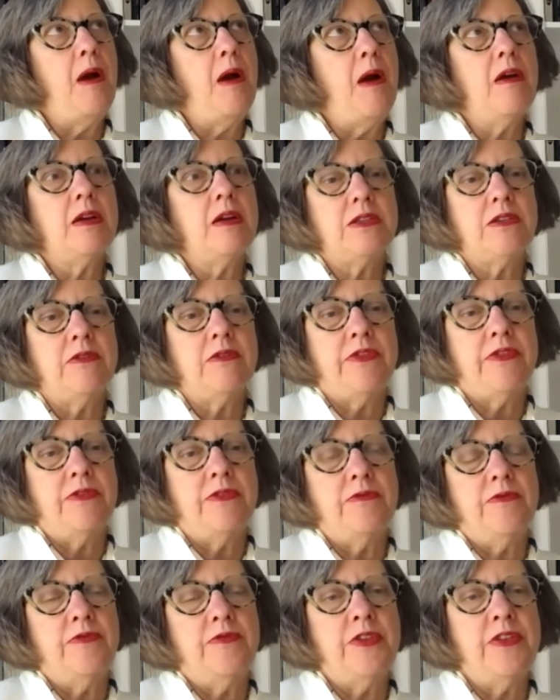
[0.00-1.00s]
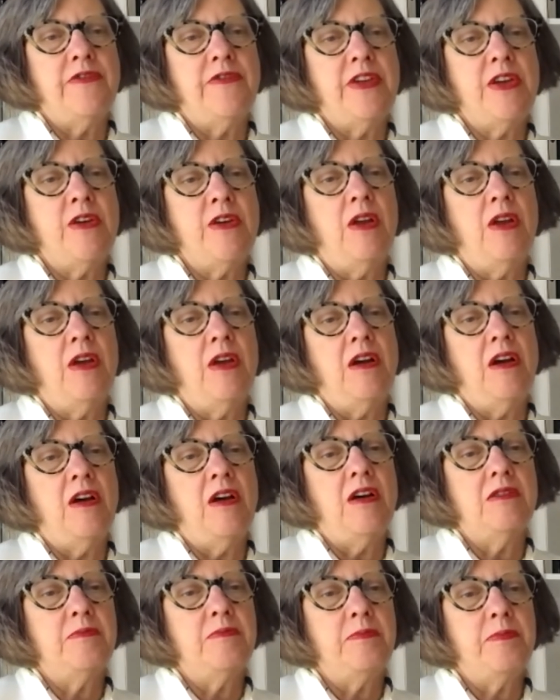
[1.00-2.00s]
parts for the viola
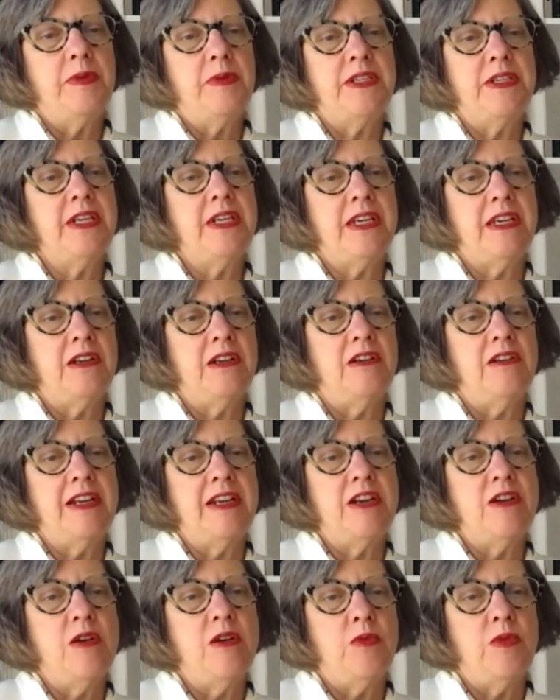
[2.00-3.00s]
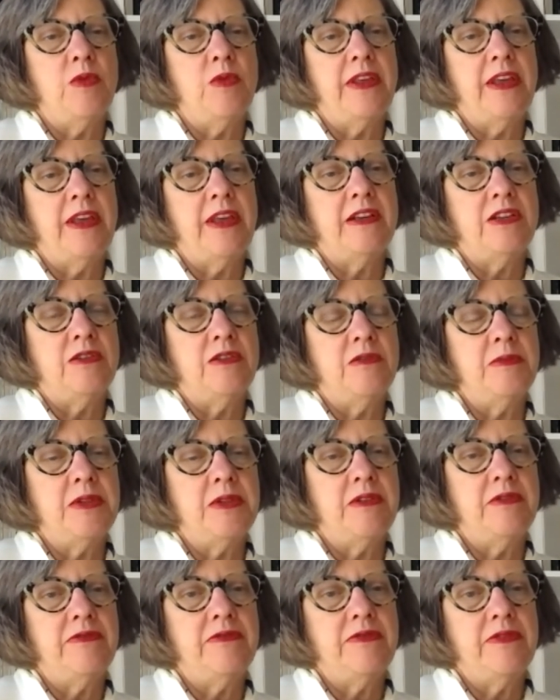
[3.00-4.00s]
are particularly noteworthy in terms
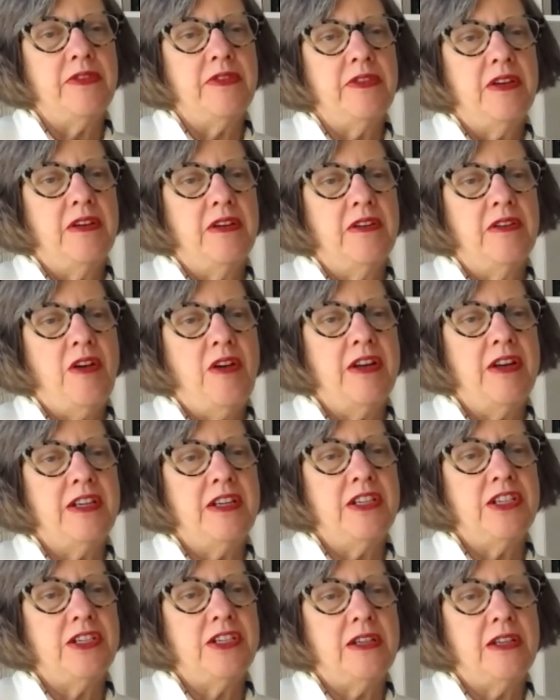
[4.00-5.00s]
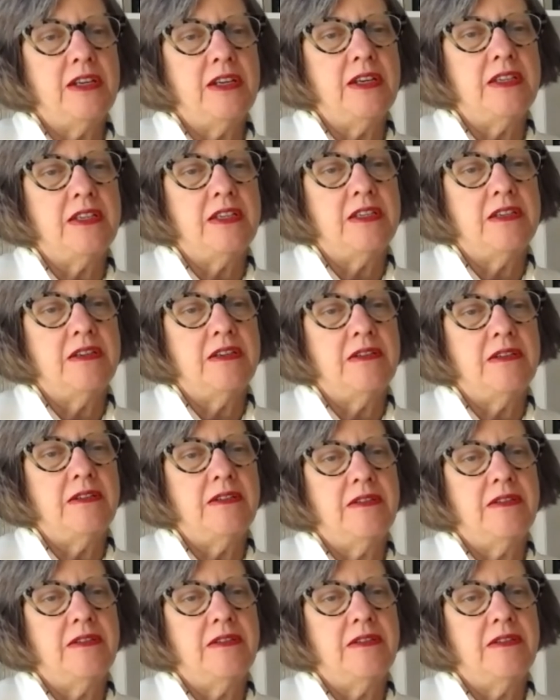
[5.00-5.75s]
of audition lists?